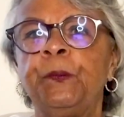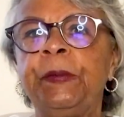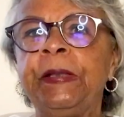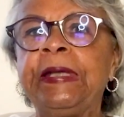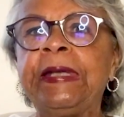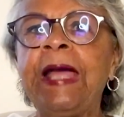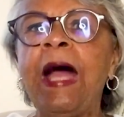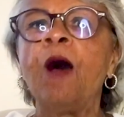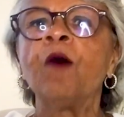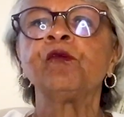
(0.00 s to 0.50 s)
to be
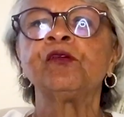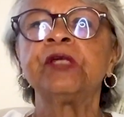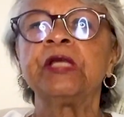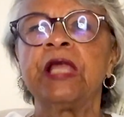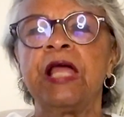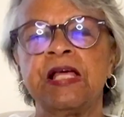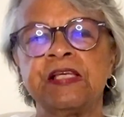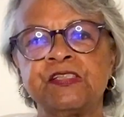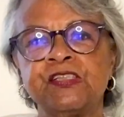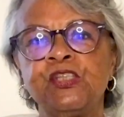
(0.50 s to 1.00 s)

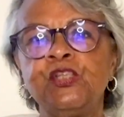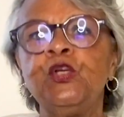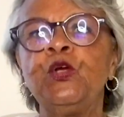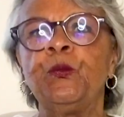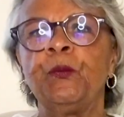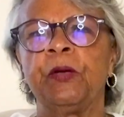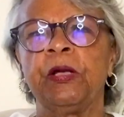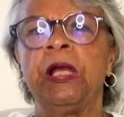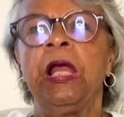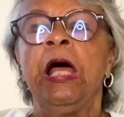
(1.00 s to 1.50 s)
counted as
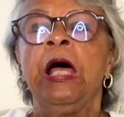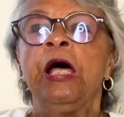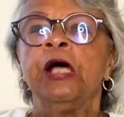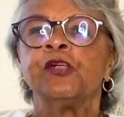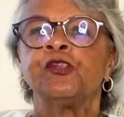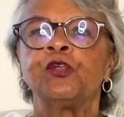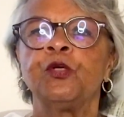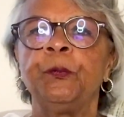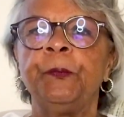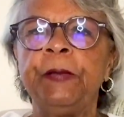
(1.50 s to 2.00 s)
human,
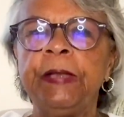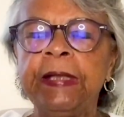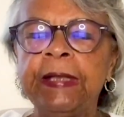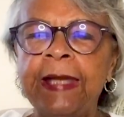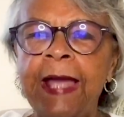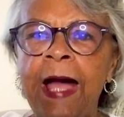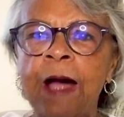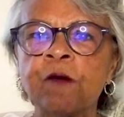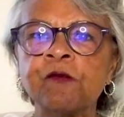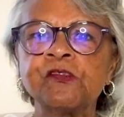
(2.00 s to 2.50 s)
to be
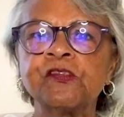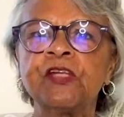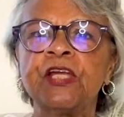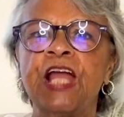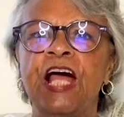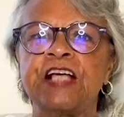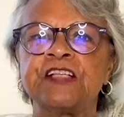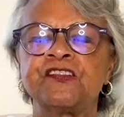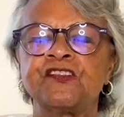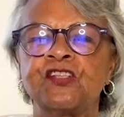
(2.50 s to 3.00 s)

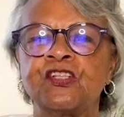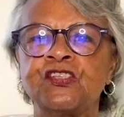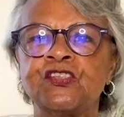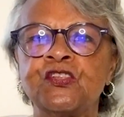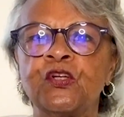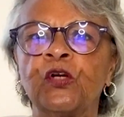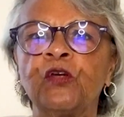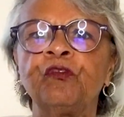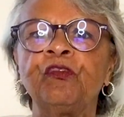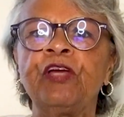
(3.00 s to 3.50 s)
counted as
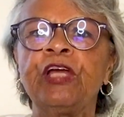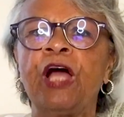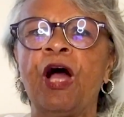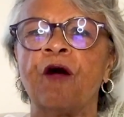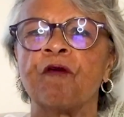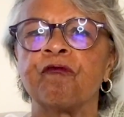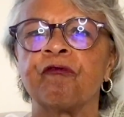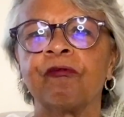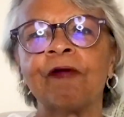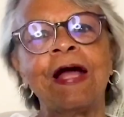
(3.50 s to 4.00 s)
deserving
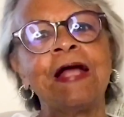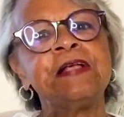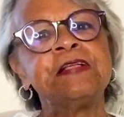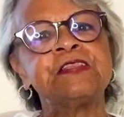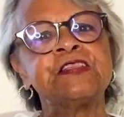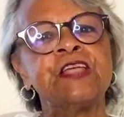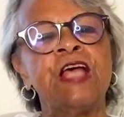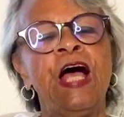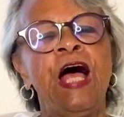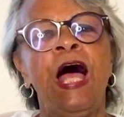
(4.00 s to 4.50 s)
of
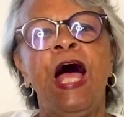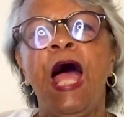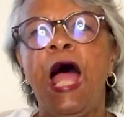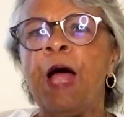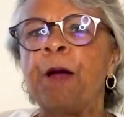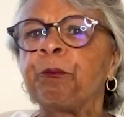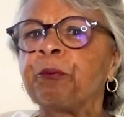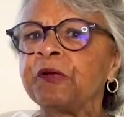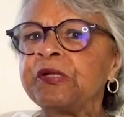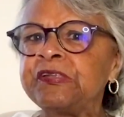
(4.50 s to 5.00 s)
rights
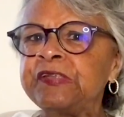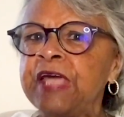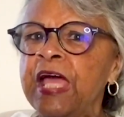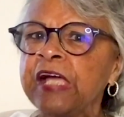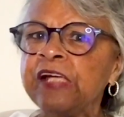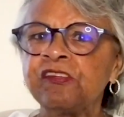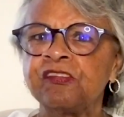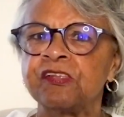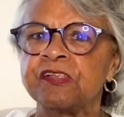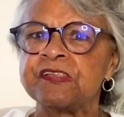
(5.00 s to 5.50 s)
and
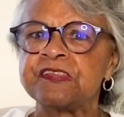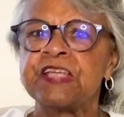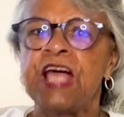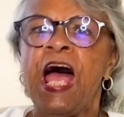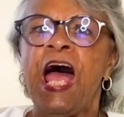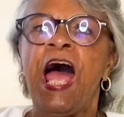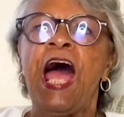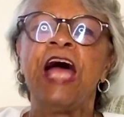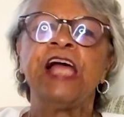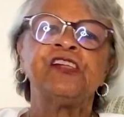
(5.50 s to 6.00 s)
protections,
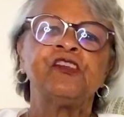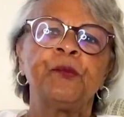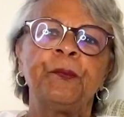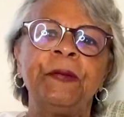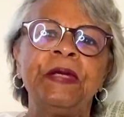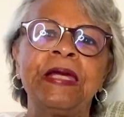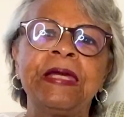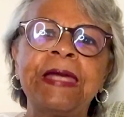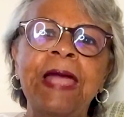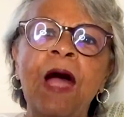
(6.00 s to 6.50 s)
and to
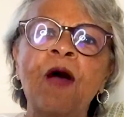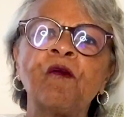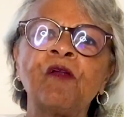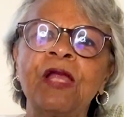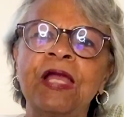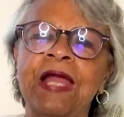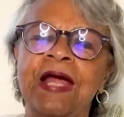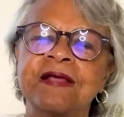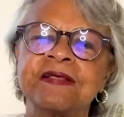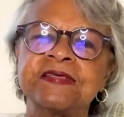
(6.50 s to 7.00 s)
be
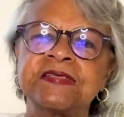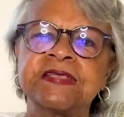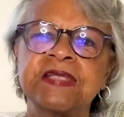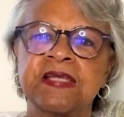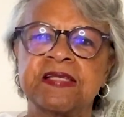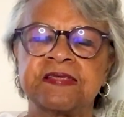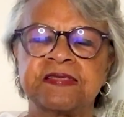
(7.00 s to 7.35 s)
counted as